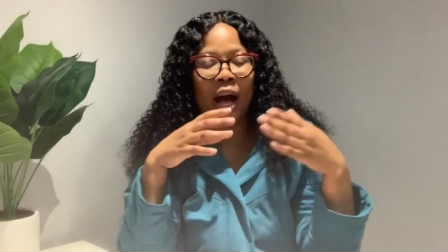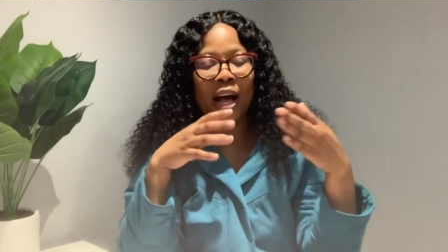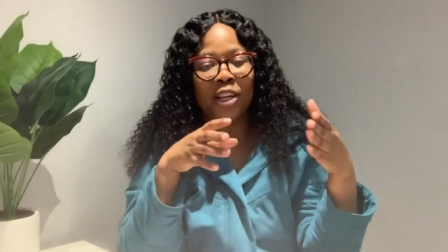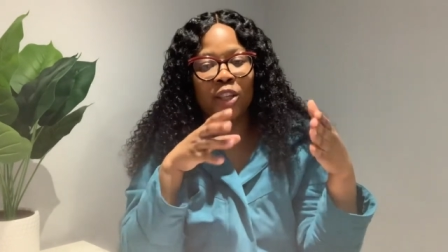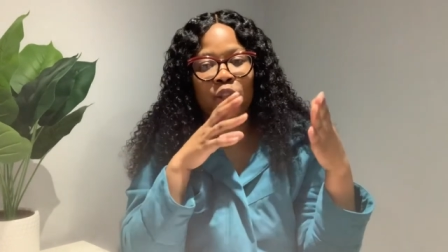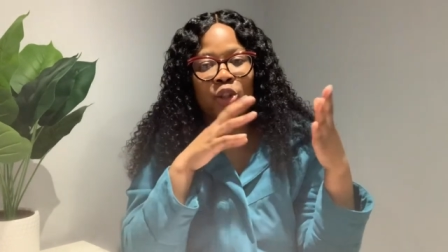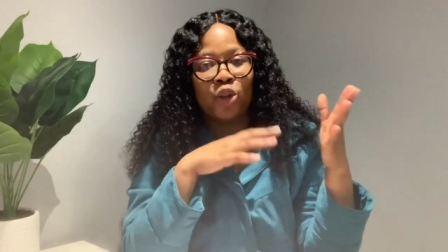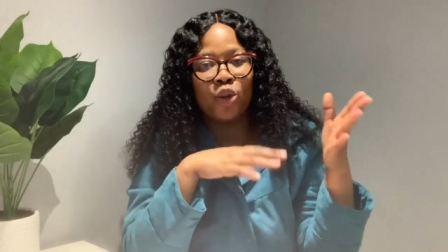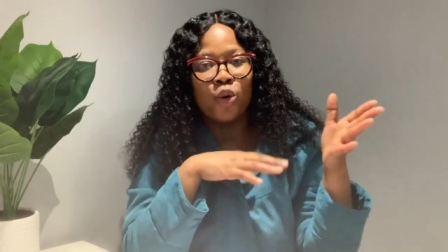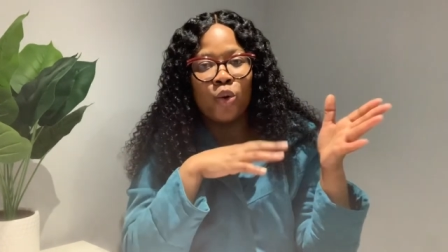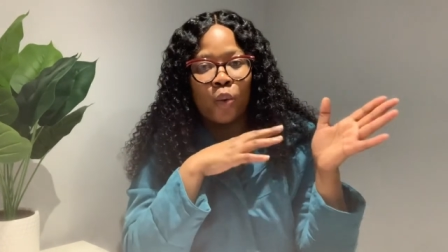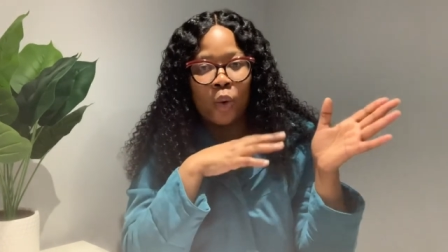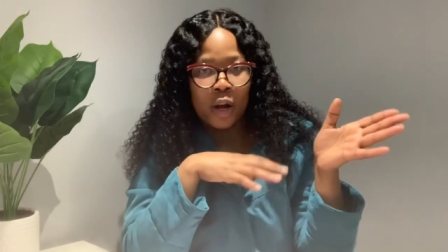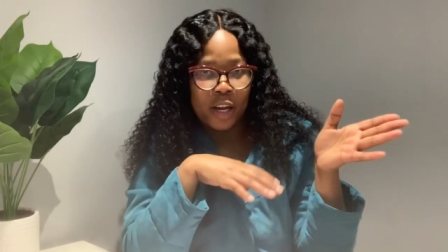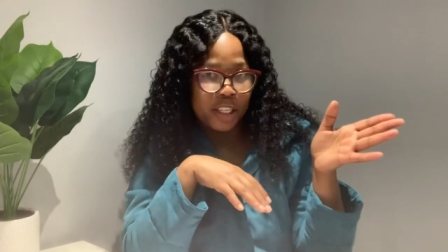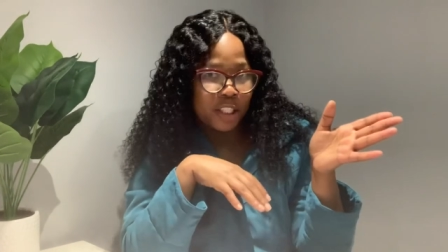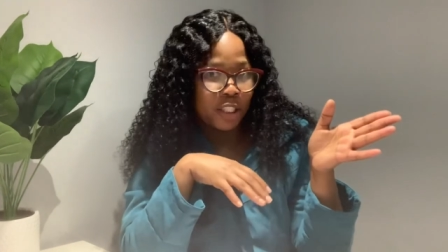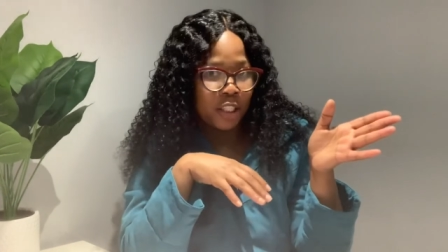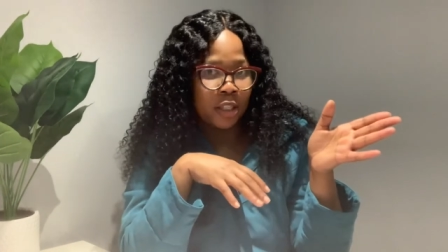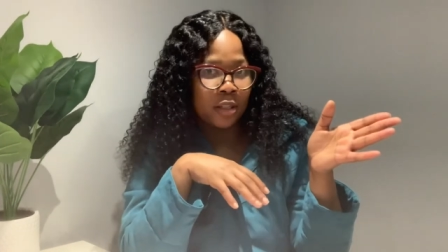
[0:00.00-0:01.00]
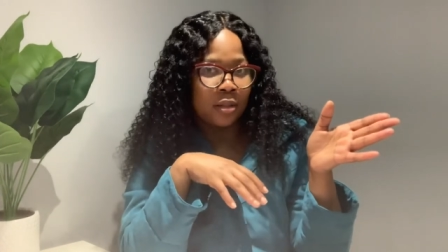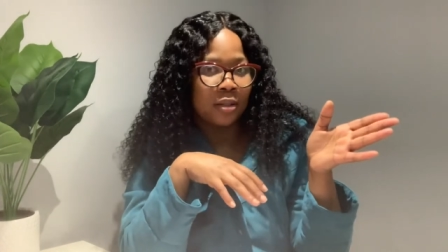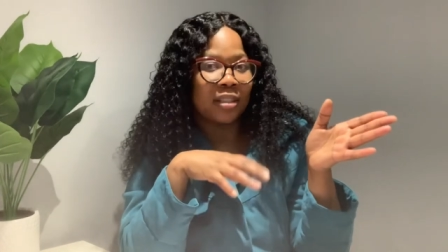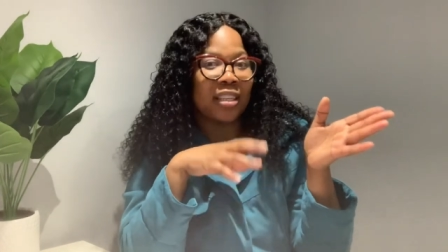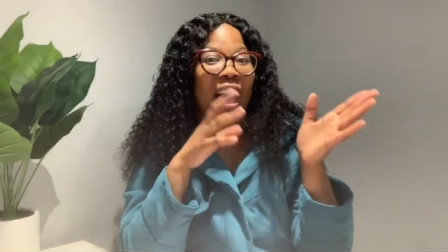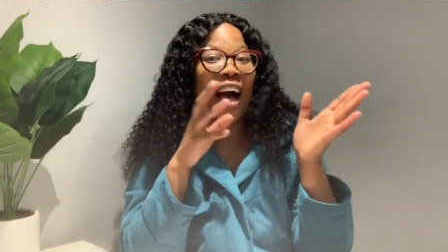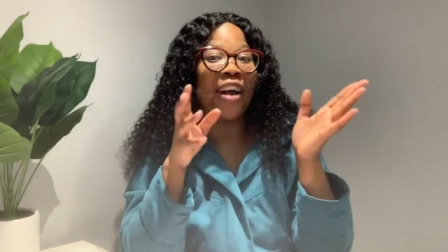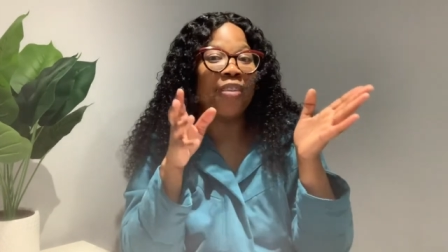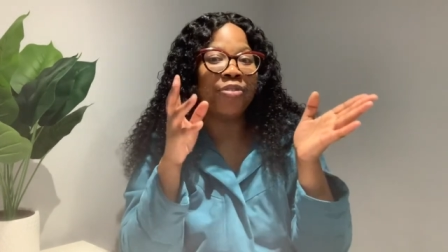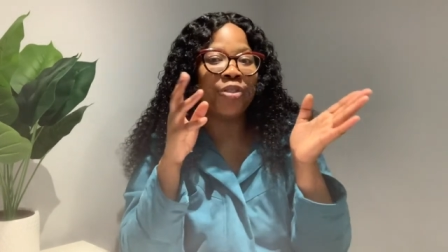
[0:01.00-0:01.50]
ask you questions
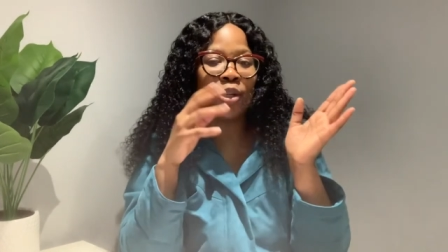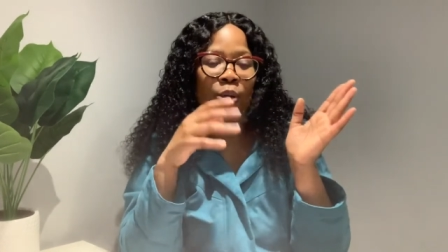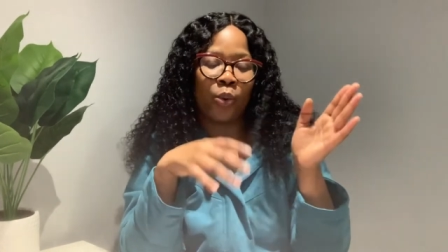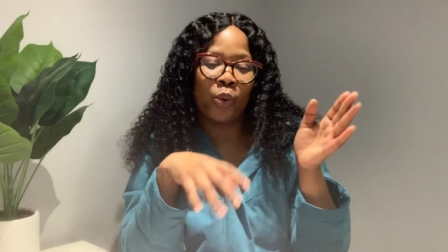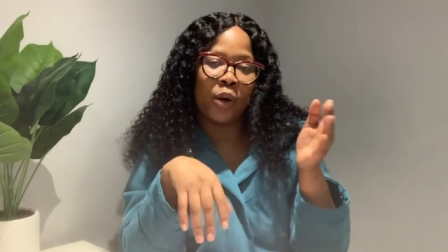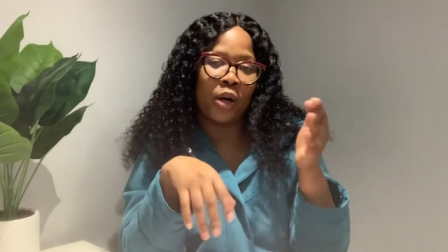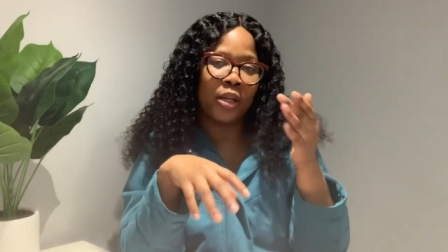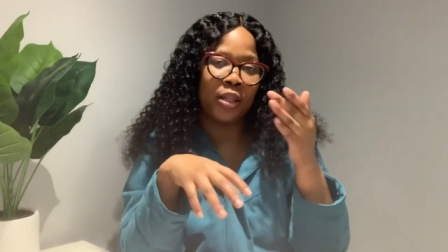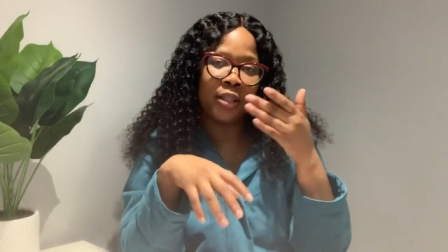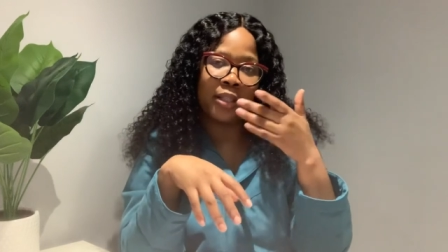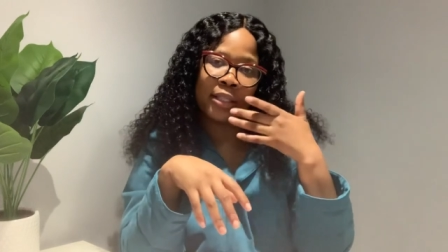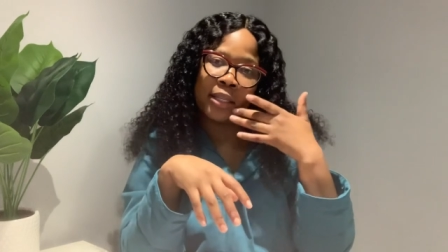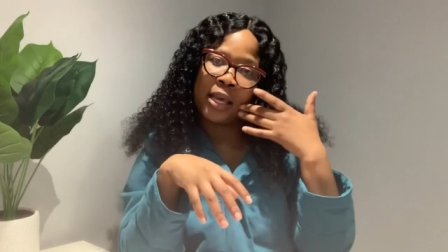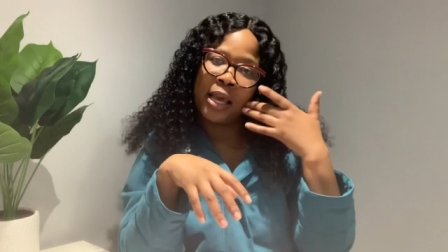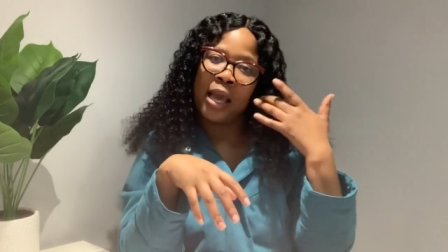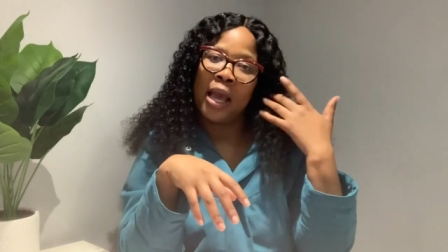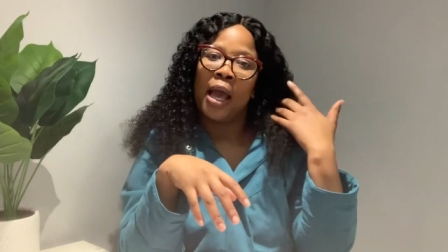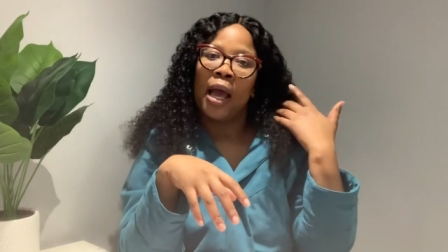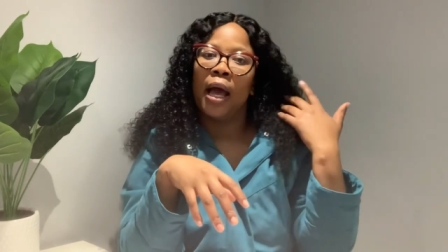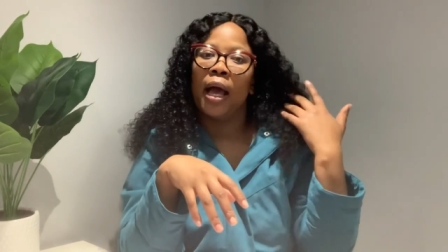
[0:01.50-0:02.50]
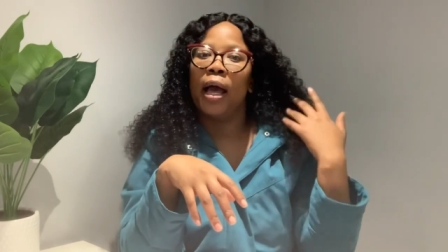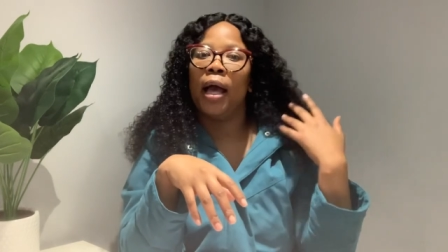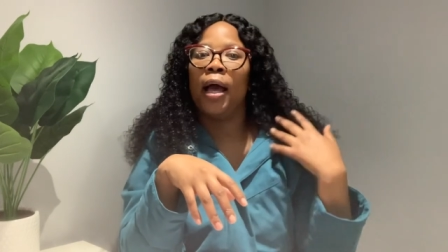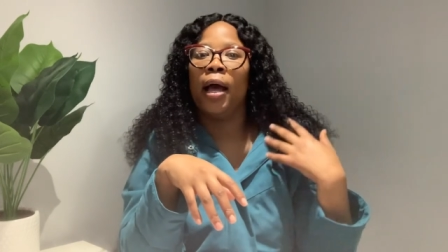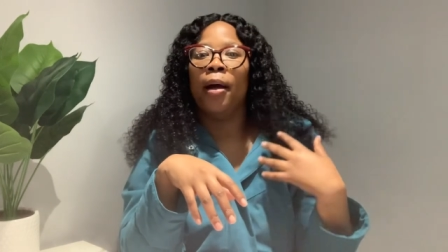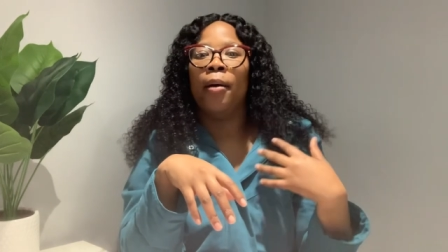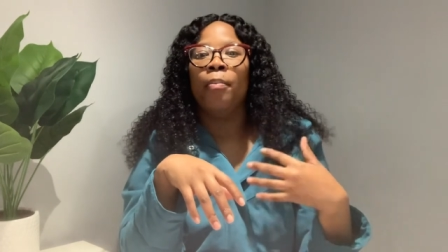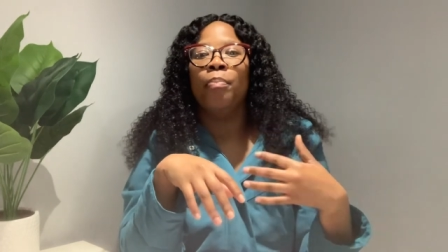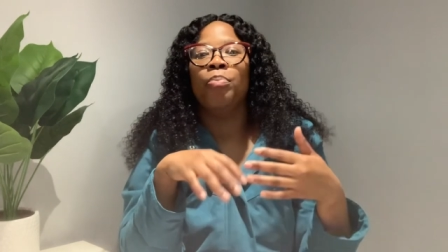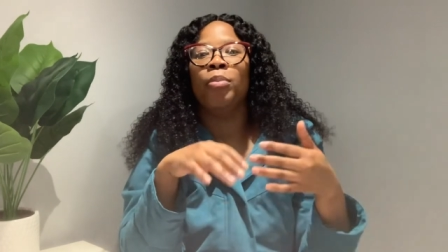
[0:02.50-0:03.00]
afterwards
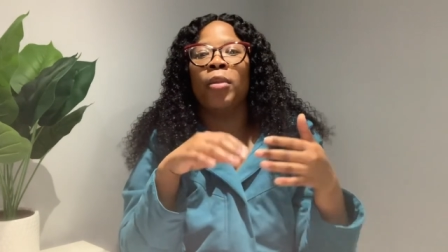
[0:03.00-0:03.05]
uh,